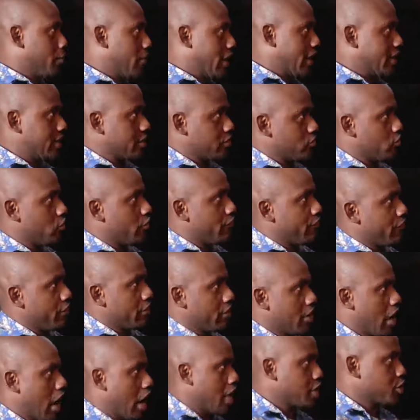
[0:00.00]
but it's not
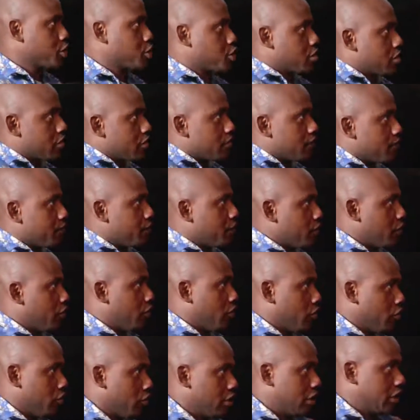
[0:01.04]
very harsh. You
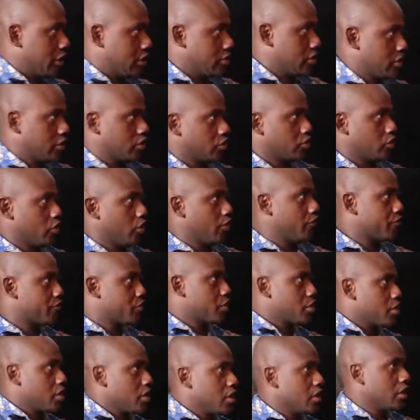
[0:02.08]
know, it's
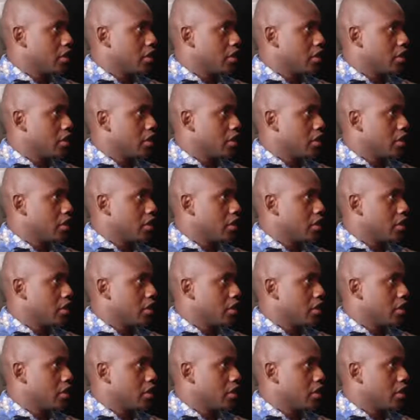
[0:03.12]
soft.